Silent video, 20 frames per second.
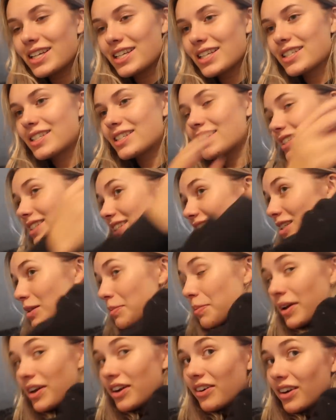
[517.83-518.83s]
is
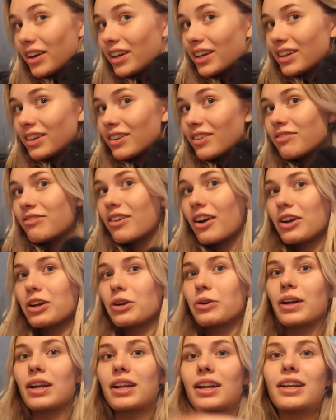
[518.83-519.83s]
disappearing very
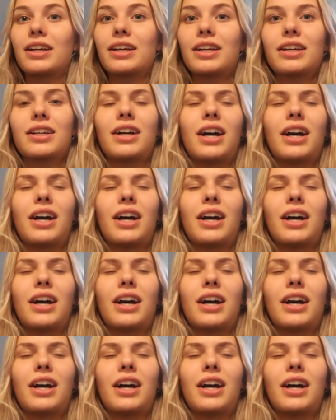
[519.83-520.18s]
quickly.